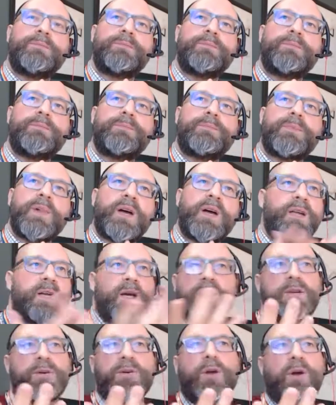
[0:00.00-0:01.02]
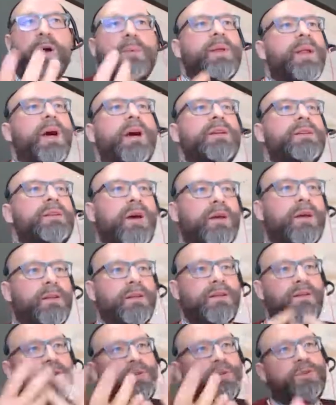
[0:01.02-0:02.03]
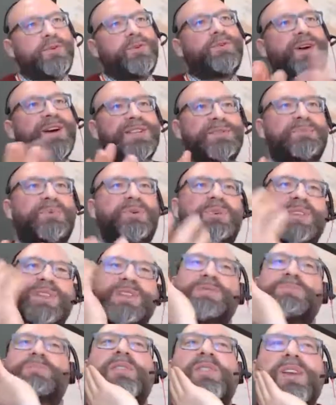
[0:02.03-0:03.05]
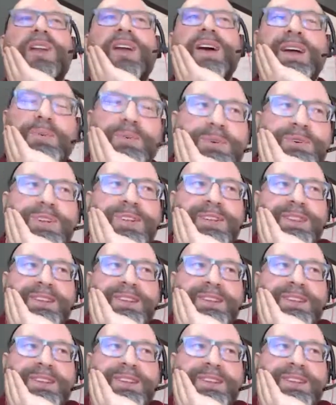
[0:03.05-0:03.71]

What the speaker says: I don't know. I mean, you guys are more in this world than I am. What do you think?